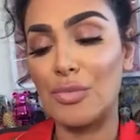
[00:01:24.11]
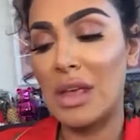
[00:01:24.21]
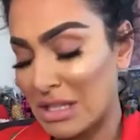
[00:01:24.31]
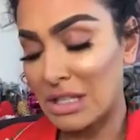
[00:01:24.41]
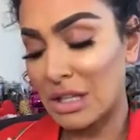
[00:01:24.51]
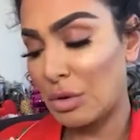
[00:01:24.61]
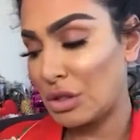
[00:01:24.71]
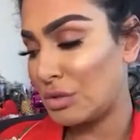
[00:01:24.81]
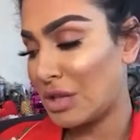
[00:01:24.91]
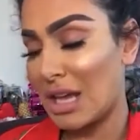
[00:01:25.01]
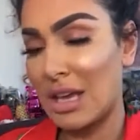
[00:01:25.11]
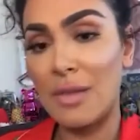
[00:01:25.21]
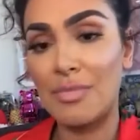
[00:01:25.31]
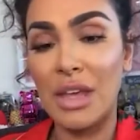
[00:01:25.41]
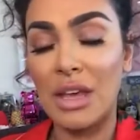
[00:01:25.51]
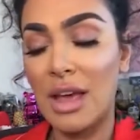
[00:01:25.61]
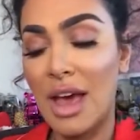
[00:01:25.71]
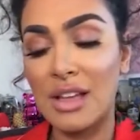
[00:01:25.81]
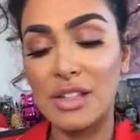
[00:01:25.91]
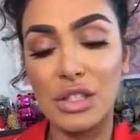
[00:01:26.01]
Basically, when you take it, it
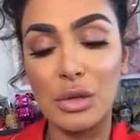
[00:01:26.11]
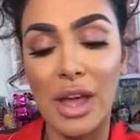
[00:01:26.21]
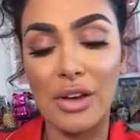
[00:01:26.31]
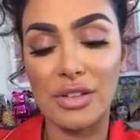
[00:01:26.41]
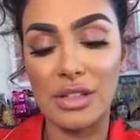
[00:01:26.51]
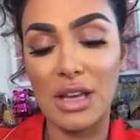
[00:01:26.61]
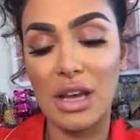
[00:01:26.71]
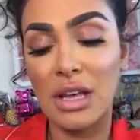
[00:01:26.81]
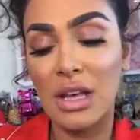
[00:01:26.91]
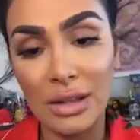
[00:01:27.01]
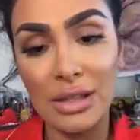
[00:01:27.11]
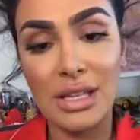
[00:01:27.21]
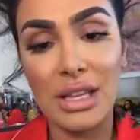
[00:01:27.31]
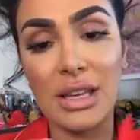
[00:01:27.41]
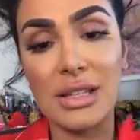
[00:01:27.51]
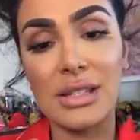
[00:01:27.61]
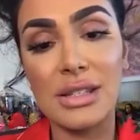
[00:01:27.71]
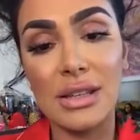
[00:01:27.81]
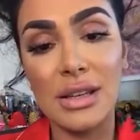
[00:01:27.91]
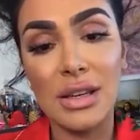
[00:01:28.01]
has two liners inside. It looks like
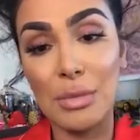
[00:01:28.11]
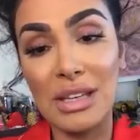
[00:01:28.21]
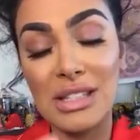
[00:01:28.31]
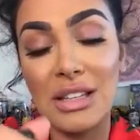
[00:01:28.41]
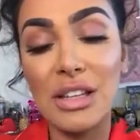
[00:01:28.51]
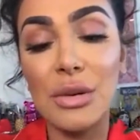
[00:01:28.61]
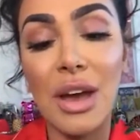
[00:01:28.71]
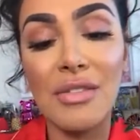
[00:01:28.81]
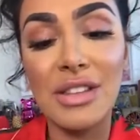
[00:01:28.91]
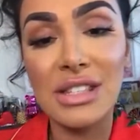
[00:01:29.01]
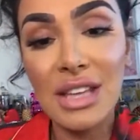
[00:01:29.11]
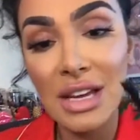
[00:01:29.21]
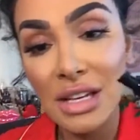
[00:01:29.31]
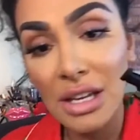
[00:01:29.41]
this. So basically you have this side